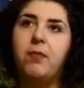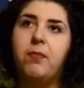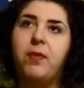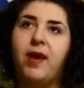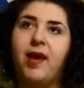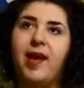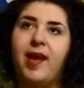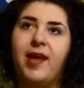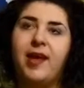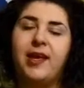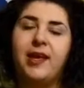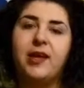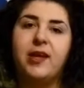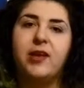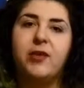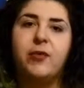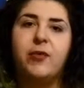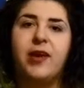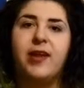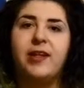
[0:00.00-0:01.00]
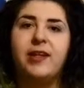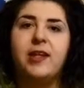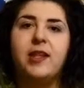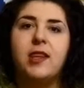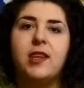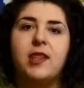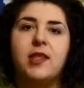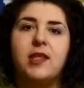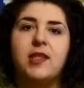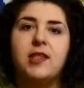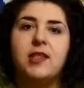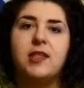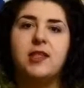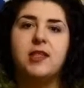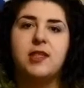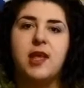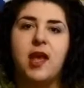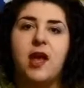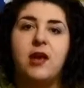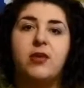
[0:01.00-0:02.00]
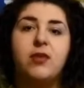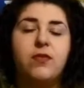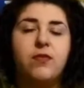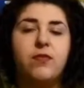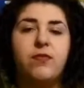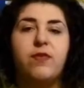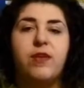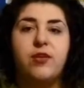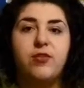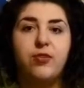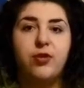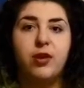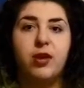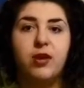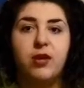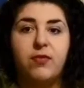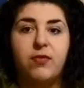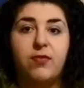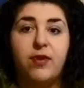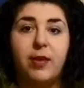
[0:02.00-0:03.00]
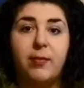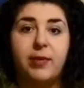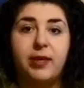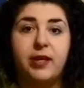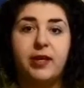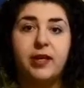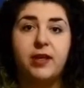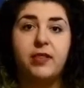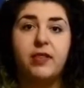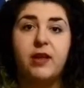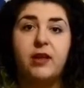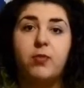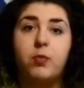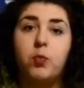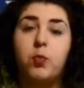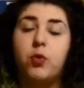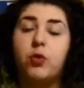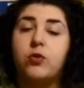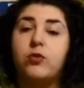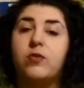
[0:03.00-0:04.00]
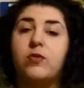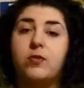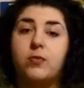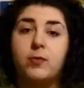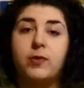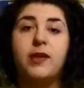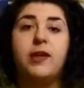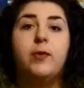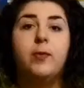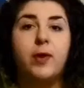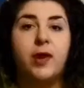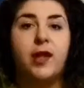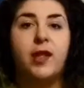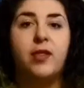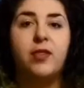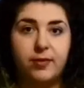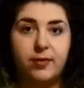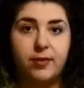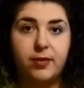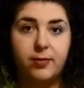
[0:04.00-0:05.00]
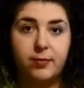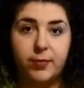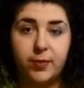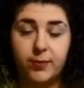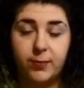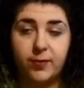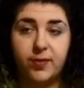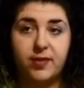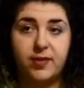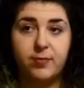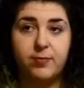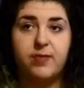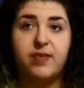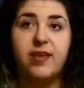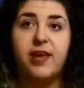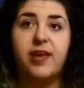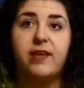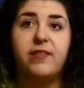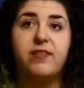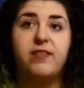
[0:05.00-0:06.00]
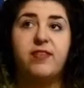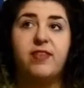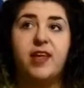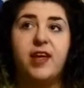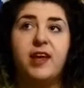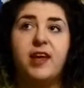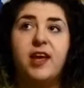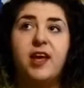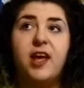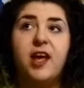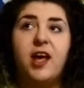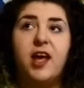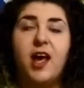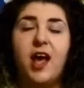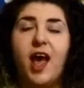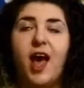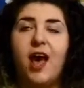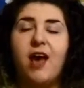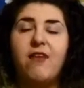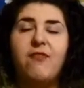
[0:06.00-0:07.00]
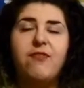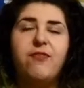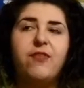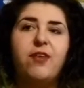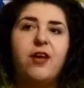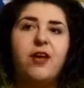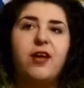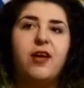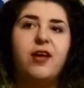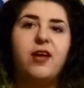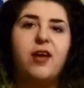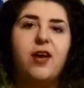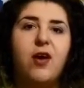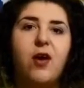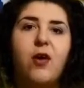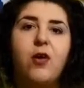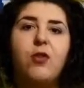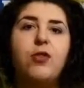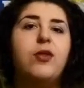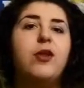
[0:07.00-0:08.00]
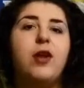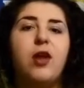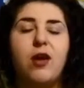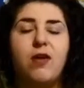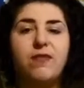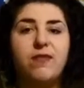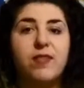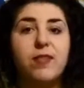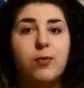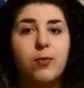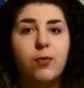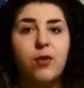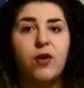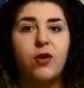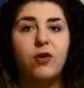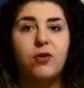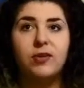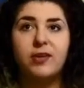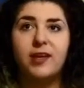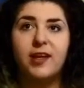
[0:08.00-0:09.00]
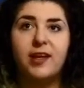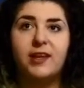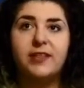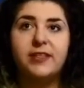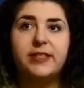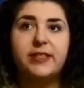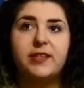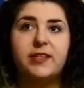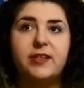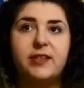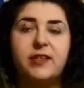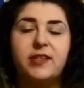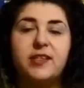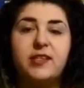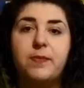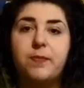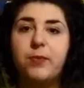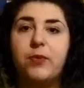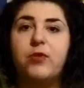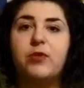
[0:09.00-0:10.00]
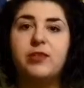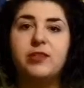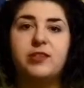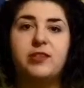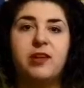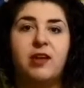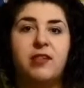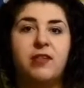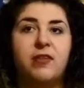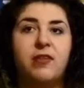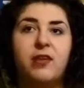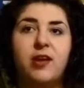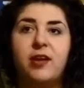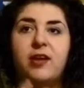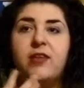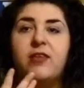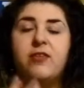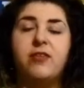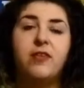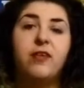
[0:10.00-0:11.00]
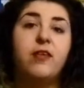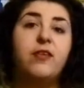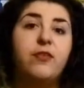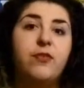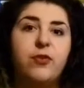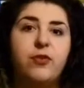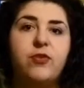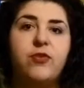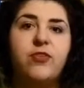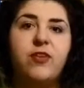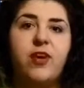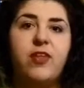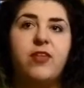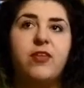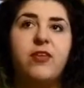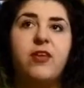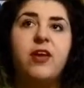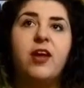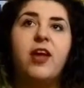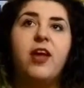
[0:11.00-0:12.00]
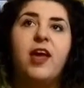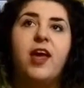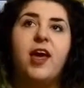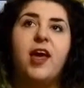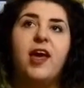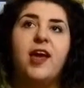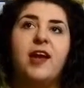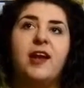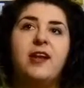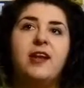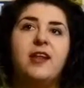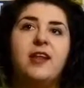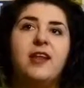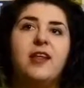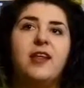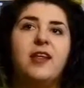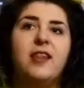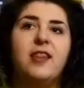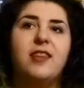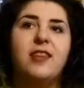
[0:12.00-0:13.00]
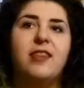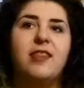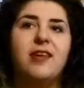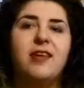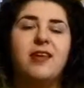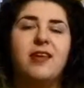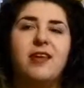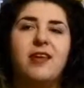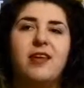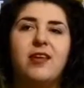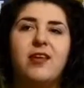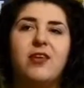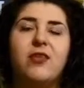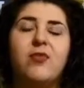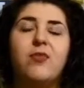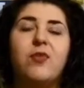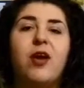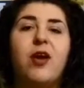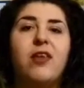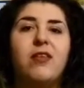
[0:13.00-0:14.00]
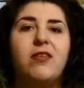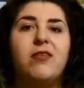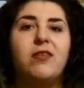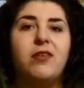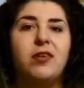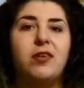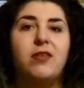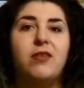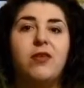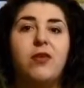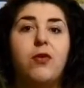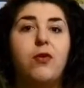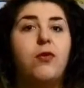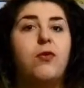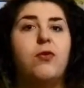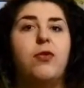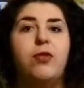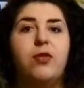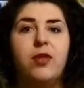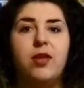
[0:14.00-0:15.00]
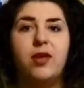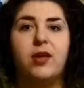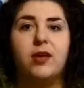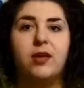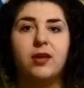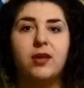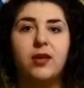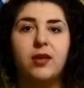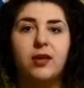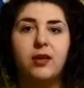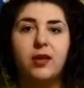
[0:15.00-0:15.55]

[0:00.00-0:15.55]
by creating this unconventional family that works really well between themselves, that have all the love in the world, and they support each other and are there for each other, and the camaraderie in the whole thing.